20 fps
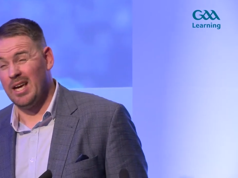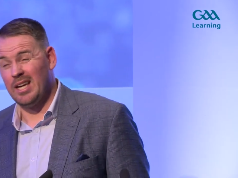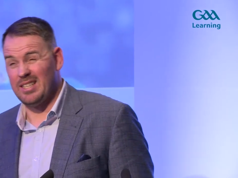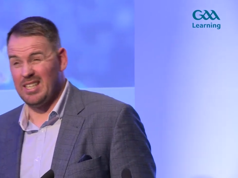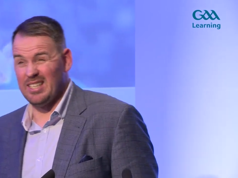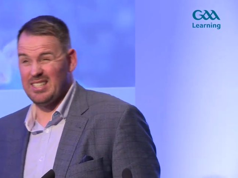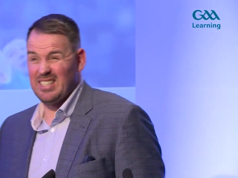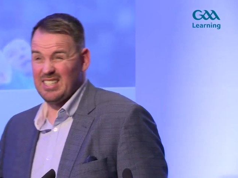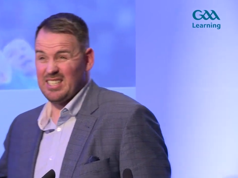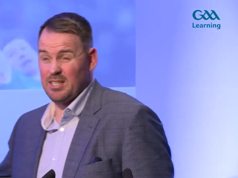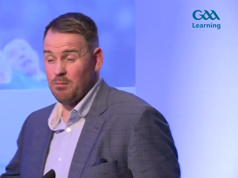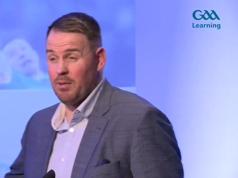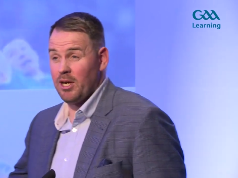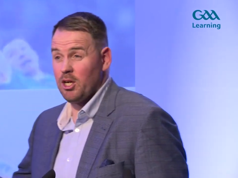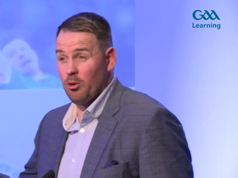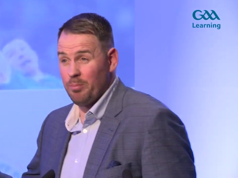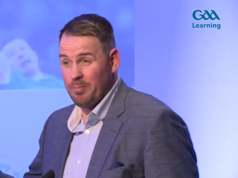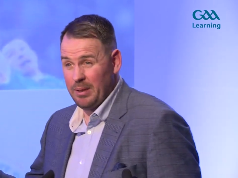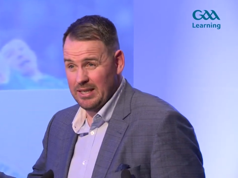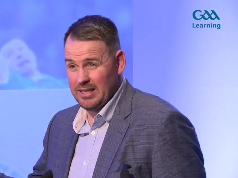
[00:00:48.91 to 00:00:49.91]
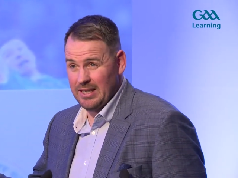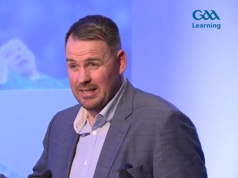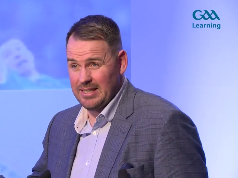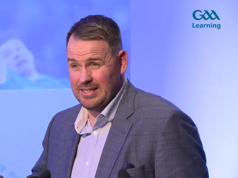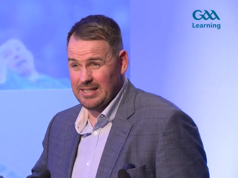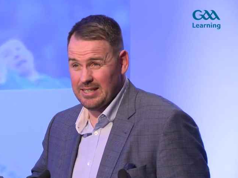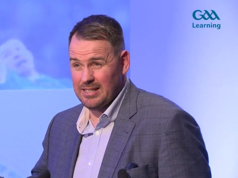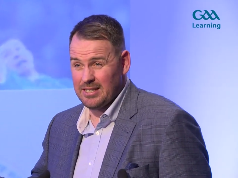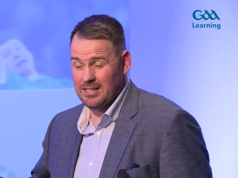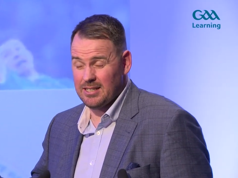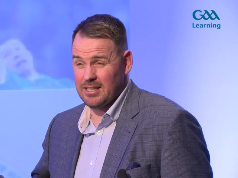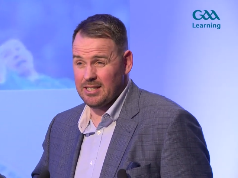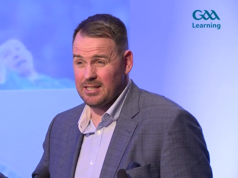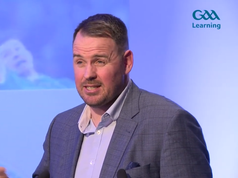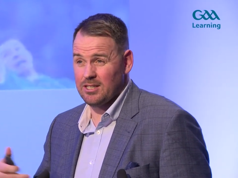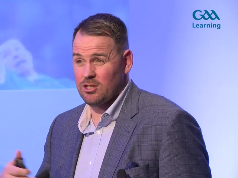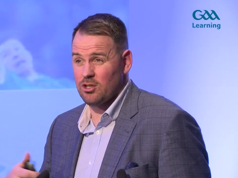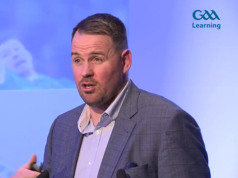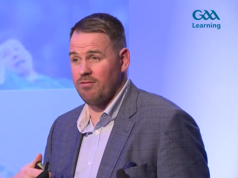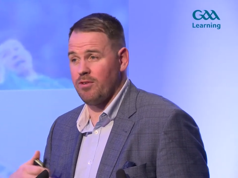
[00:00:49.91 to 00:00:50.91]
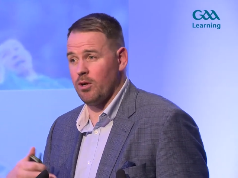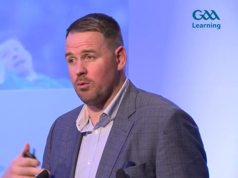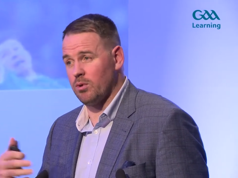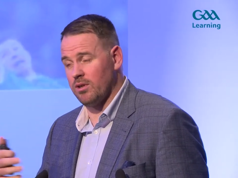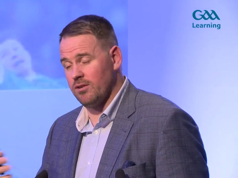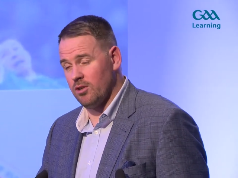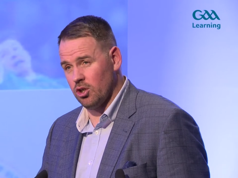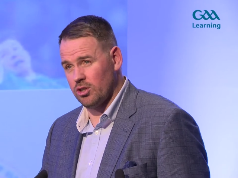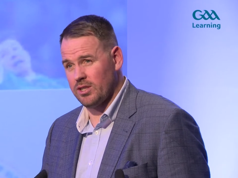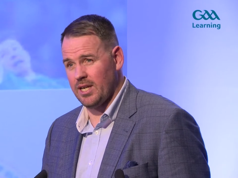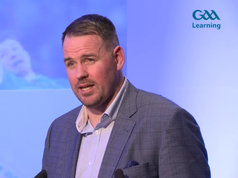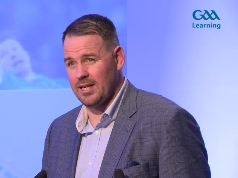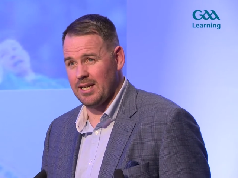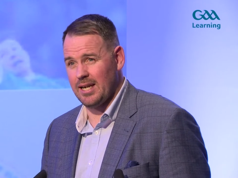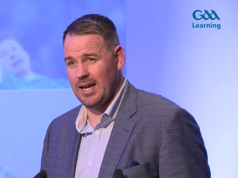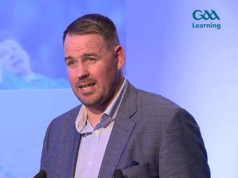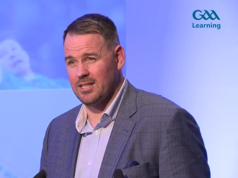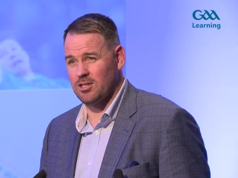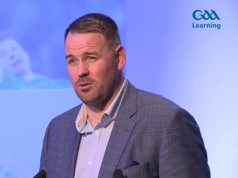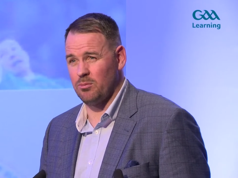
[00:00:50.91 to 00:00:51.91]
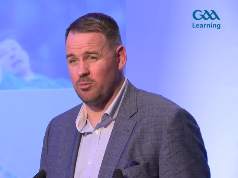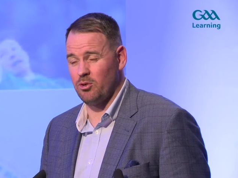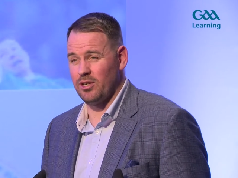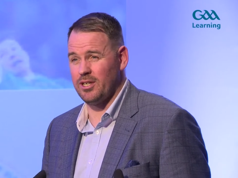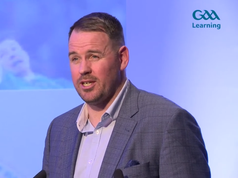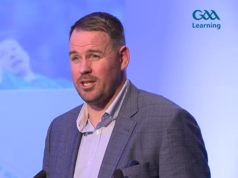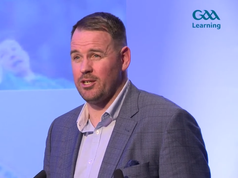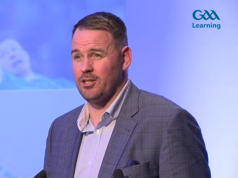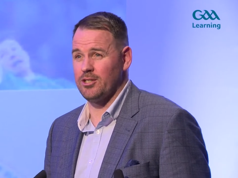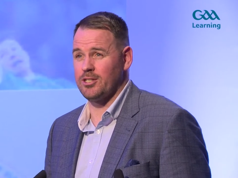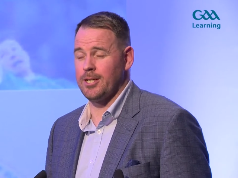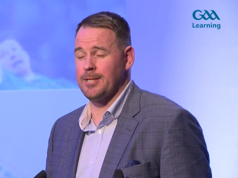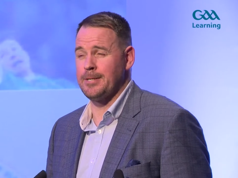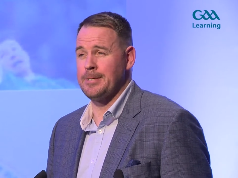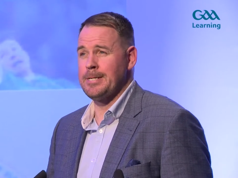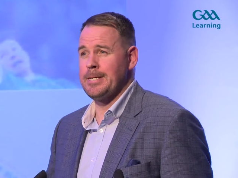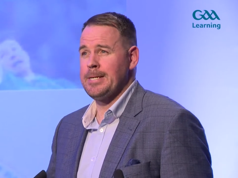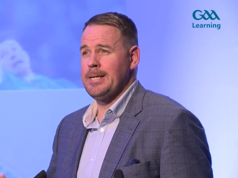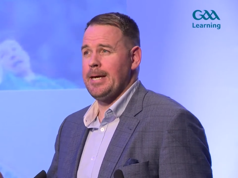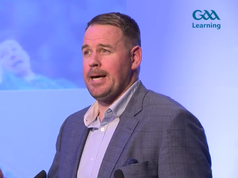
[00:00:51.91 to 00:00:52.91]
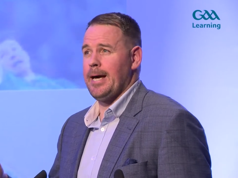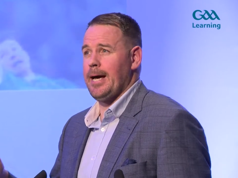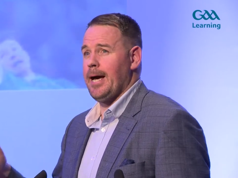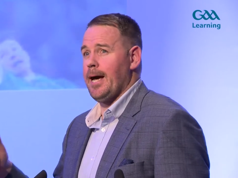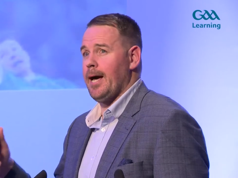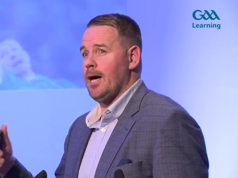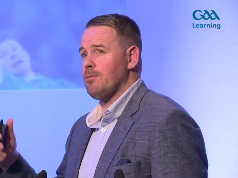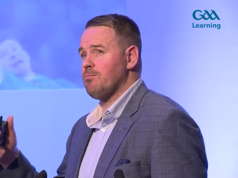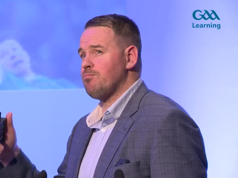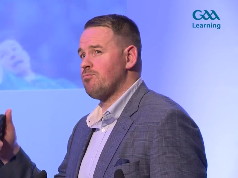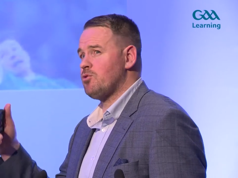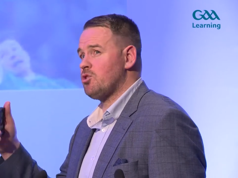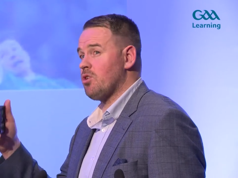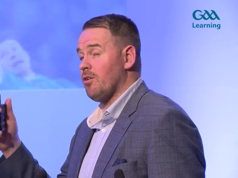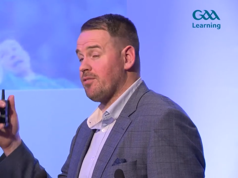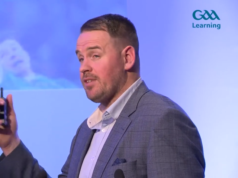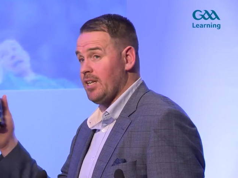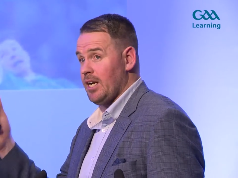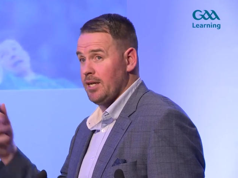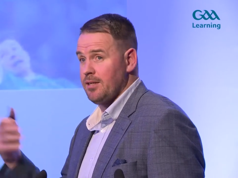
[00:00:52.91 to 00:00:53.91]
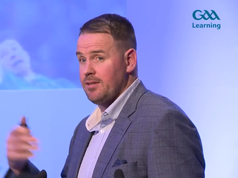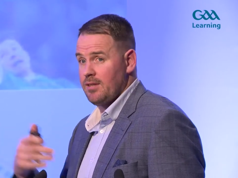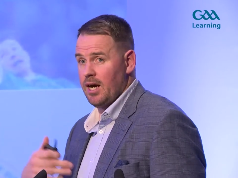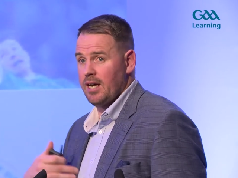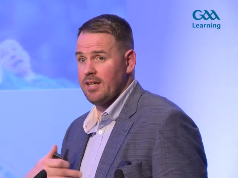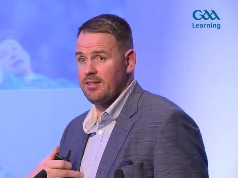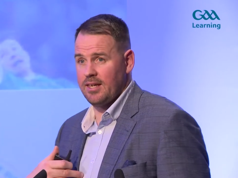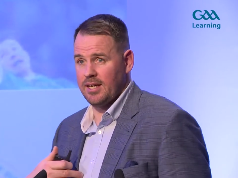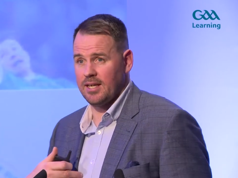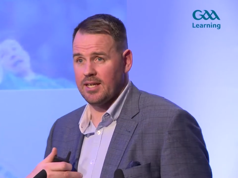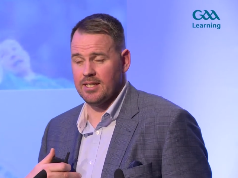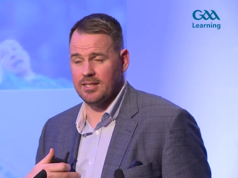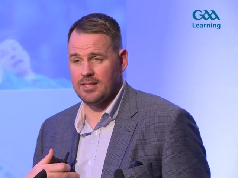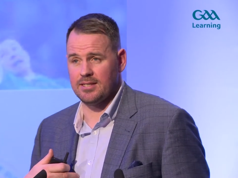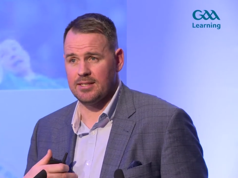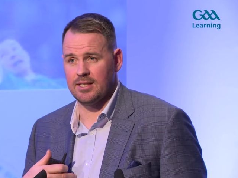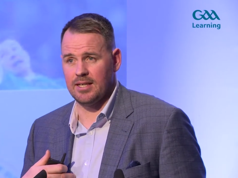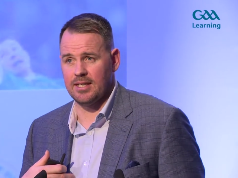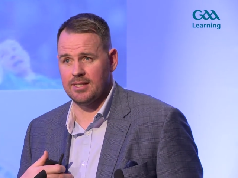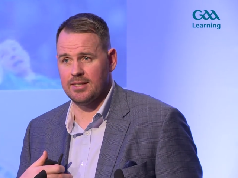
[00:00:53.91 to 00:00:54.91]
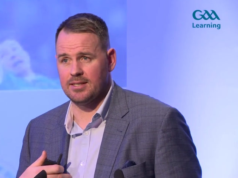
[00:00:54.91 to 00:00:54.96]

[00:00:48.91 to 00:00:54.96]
This isn't my opinion. This is stuff I would have looked at in the last number of years, and stuff that I think is